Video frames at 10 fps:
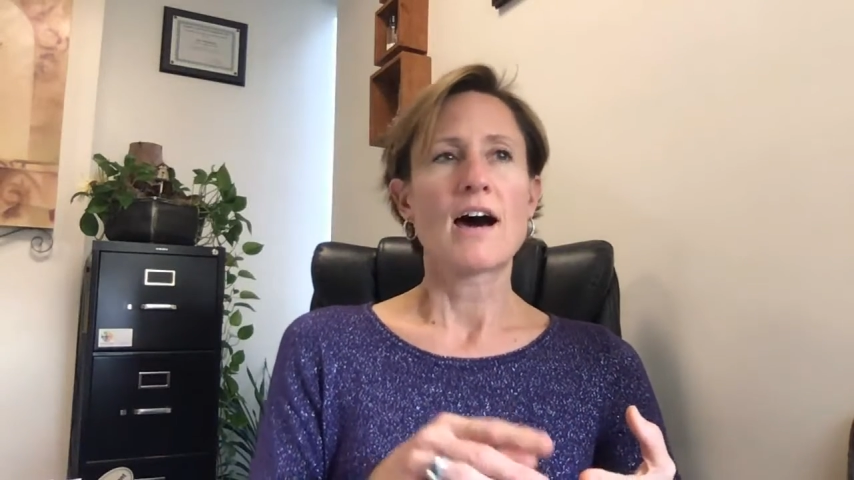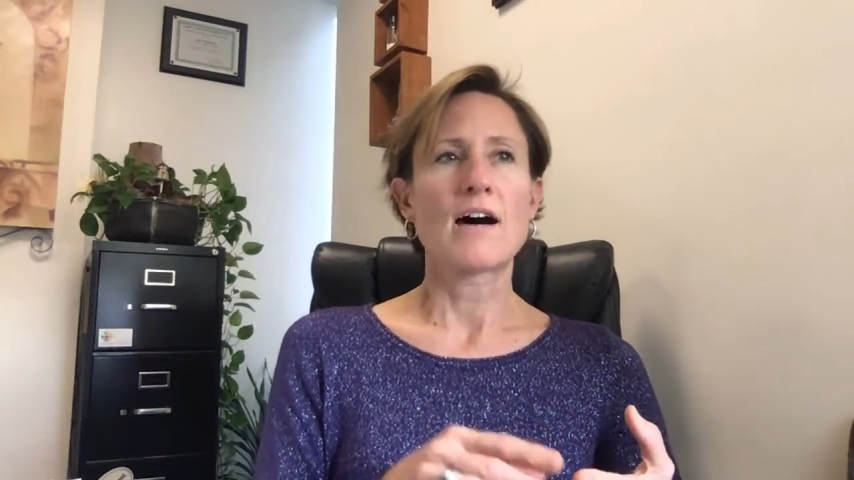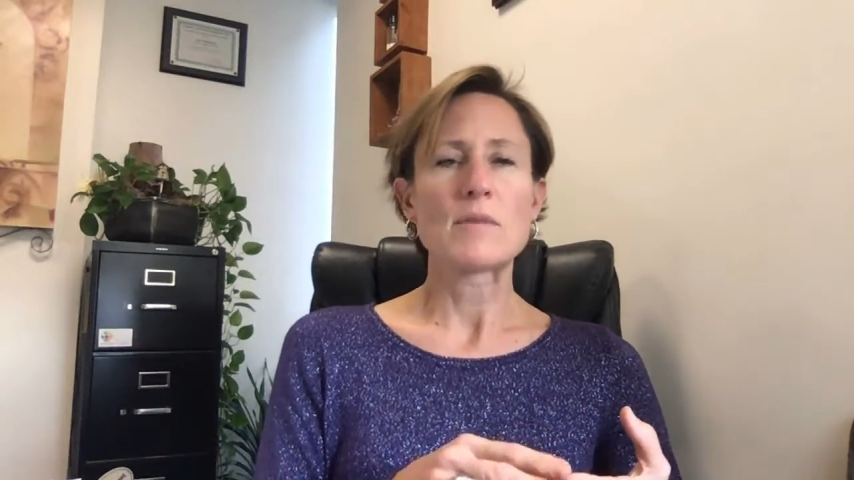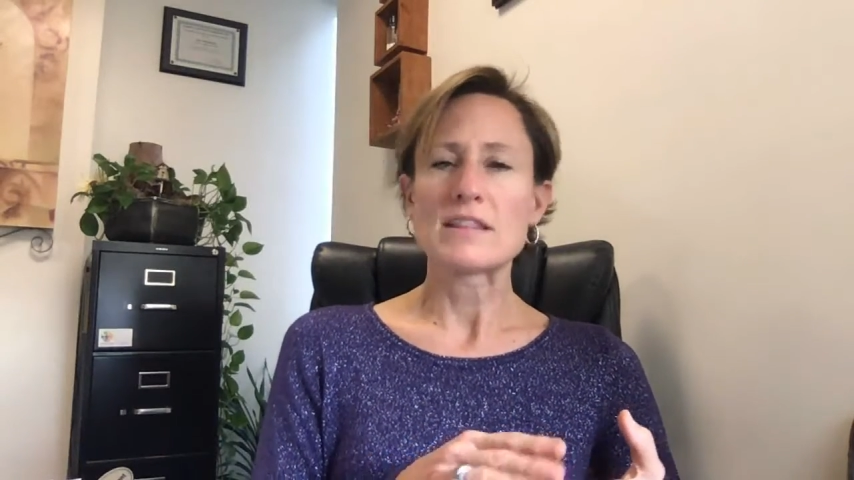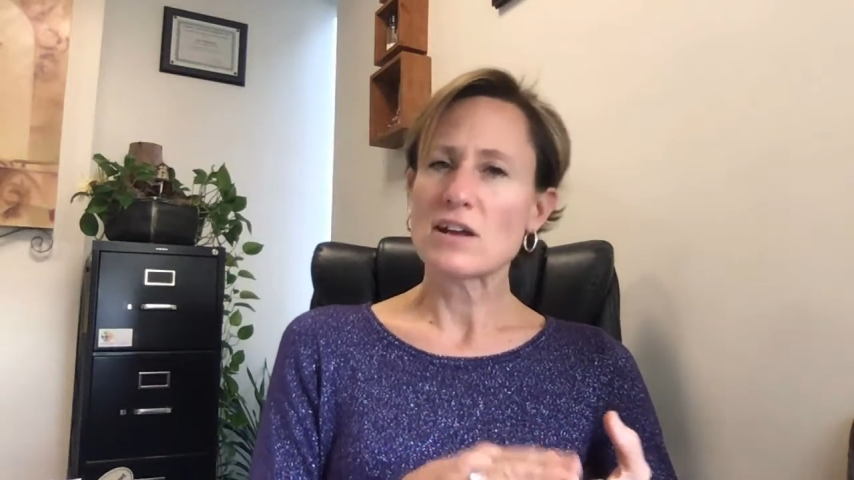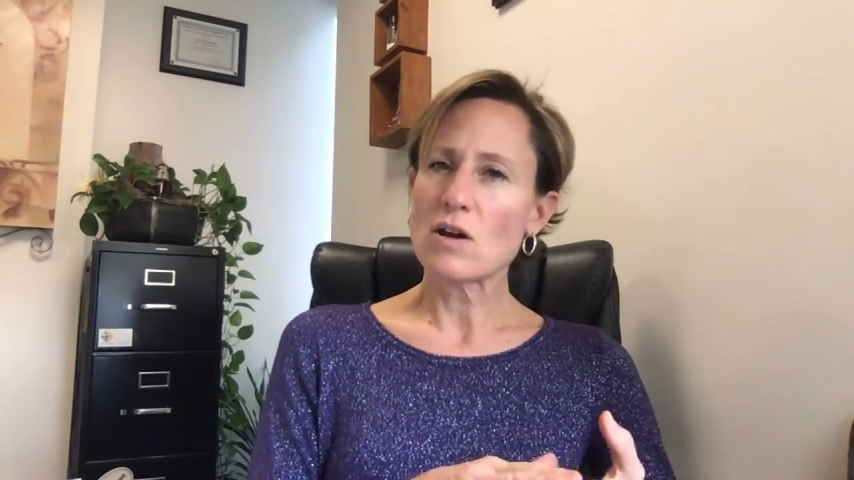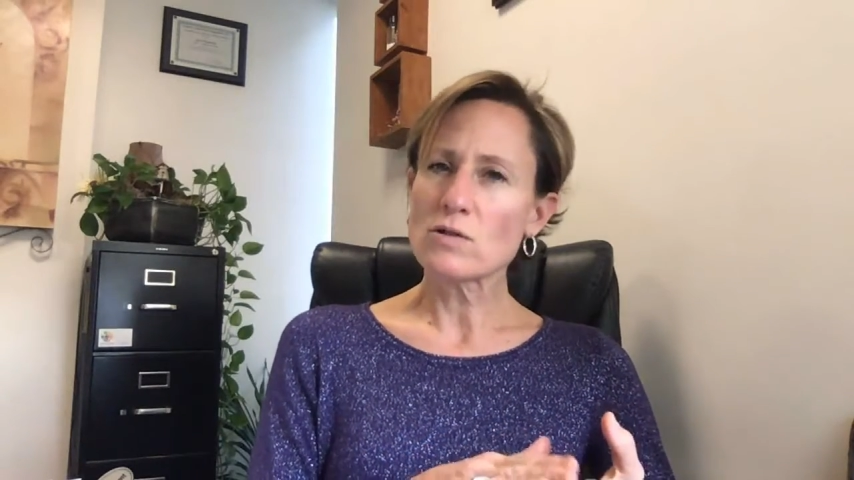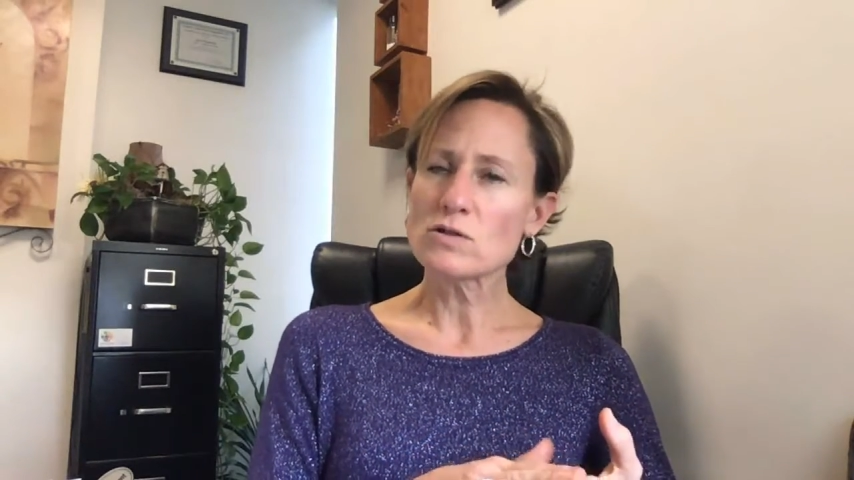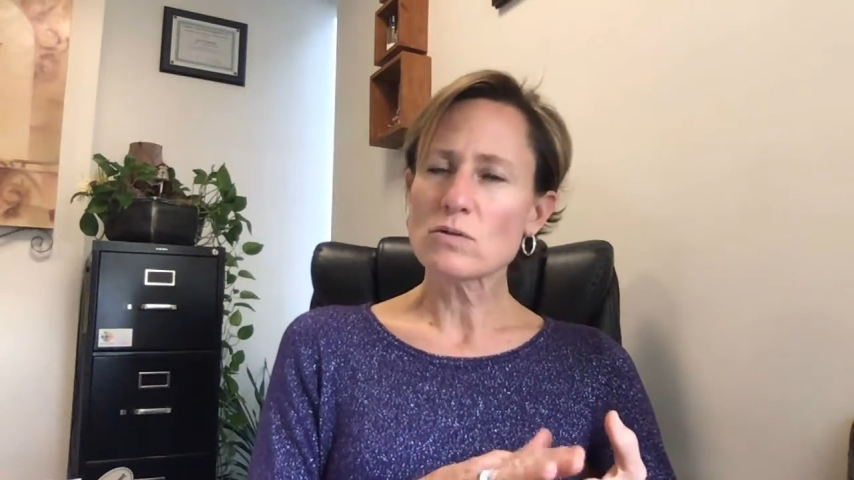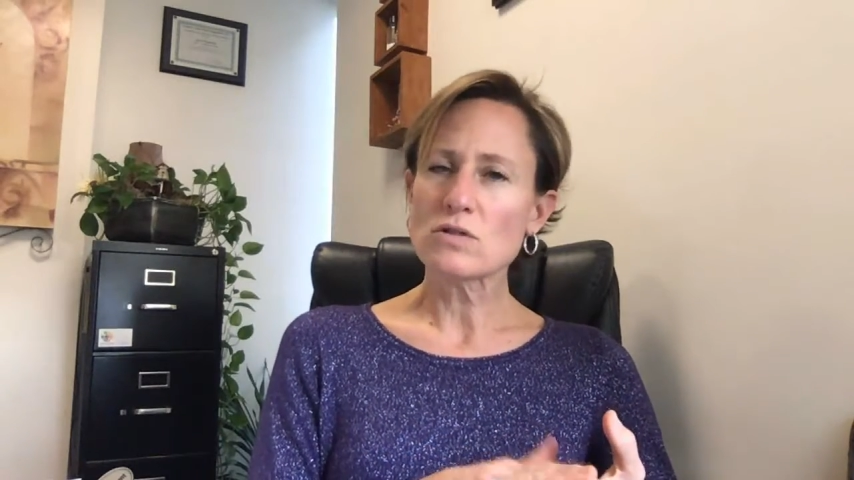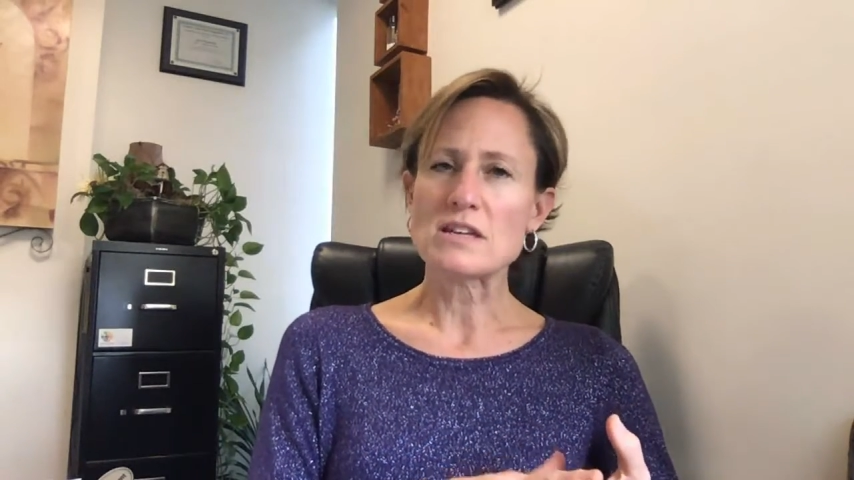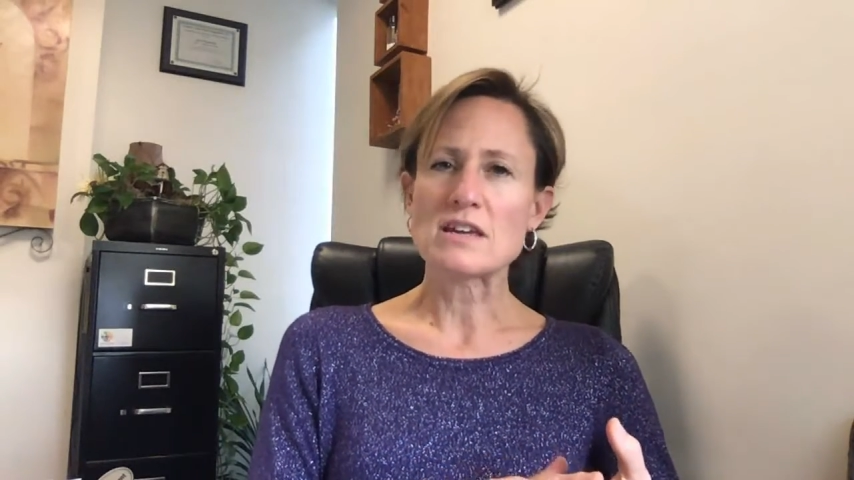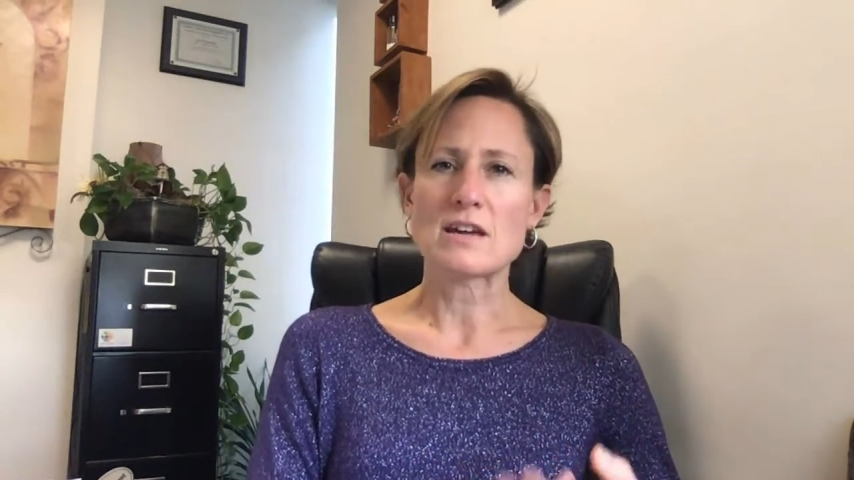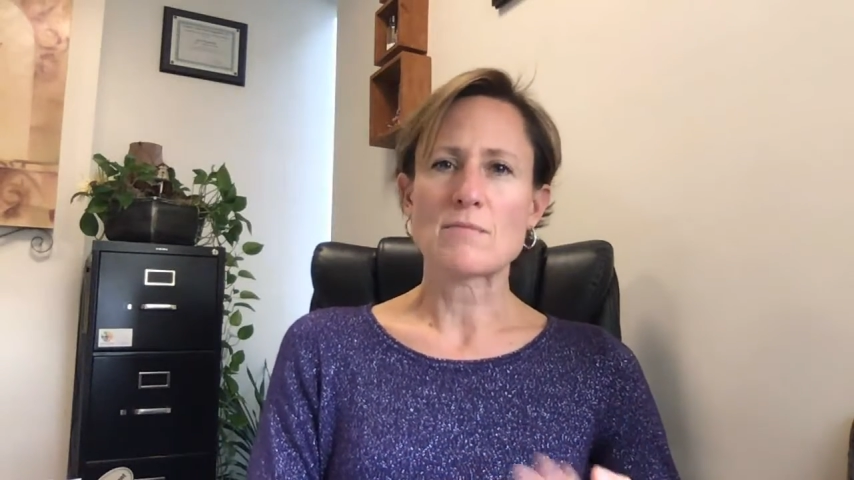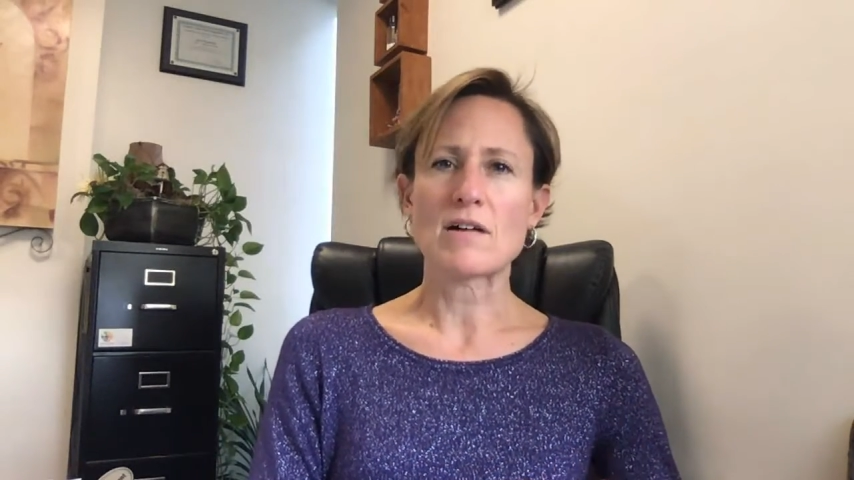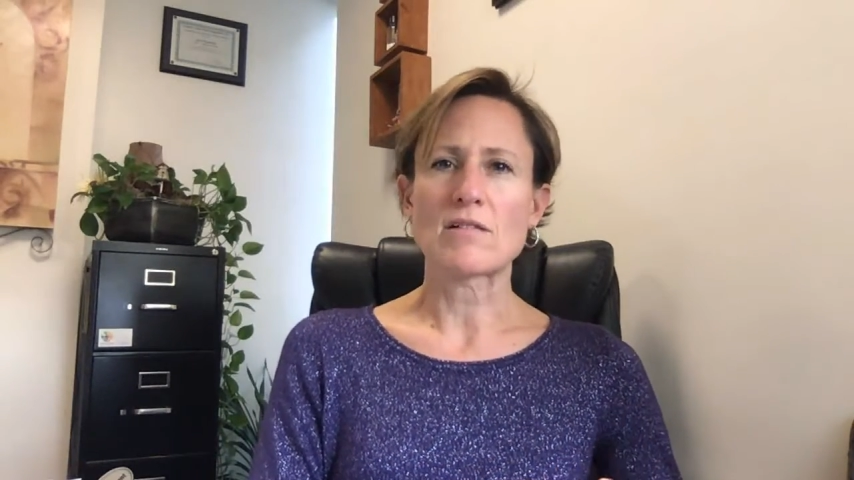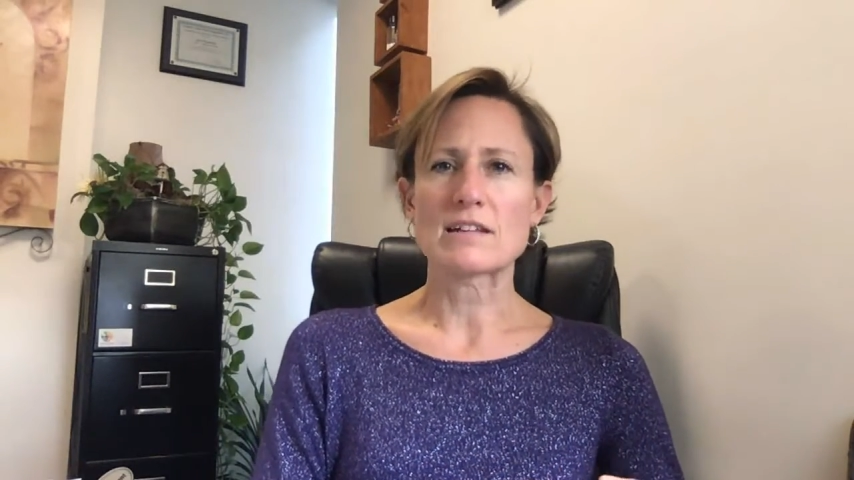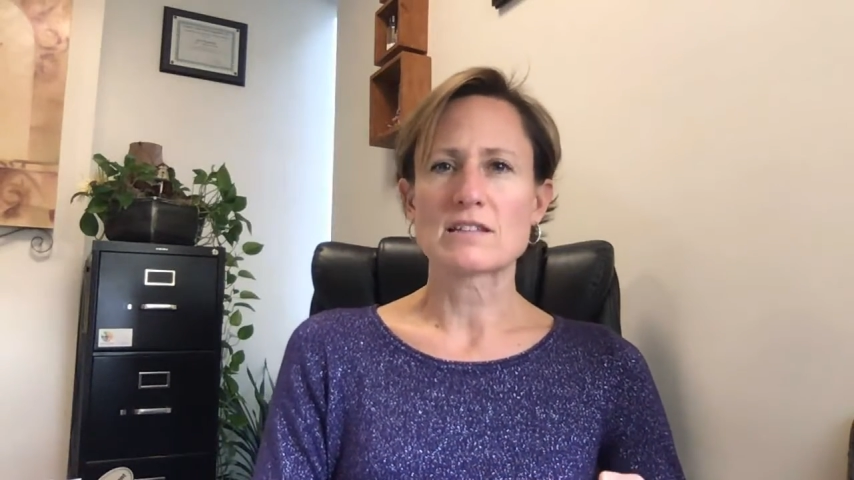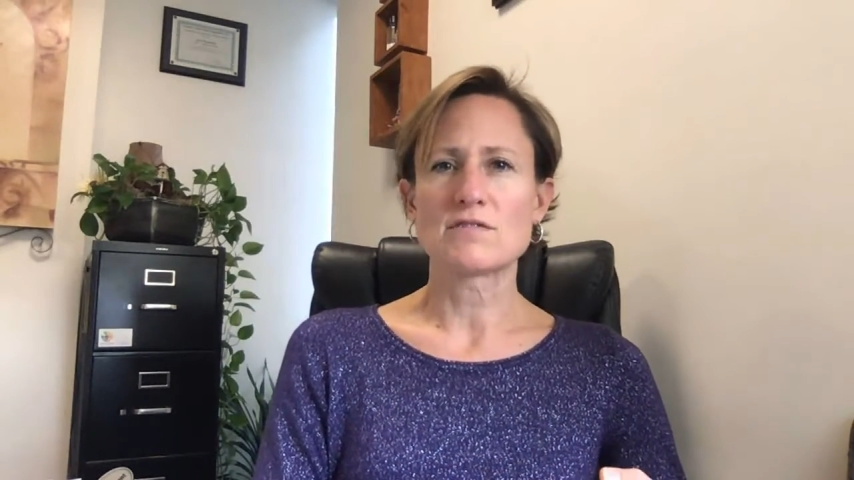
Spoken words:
And then also thinking about lots